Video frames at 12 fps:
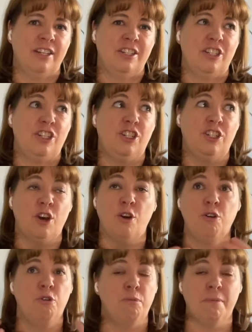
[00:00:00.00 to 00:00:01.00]

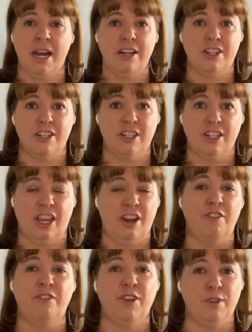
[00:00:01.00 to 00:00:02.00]
so much
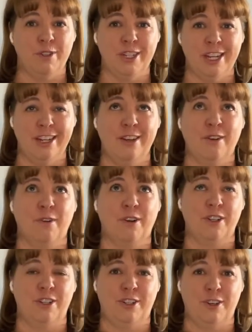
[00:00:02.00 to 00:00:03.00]
confusion or
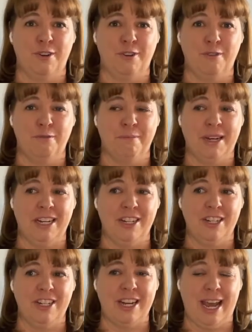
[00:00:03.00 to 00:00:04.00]
so
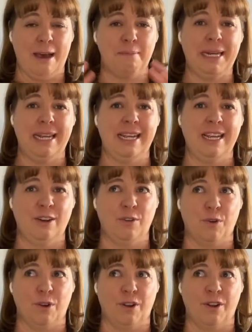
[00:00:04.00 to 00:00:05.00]
much happening
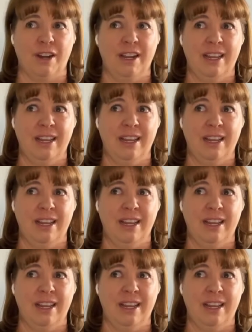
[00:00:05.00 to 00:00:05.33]
or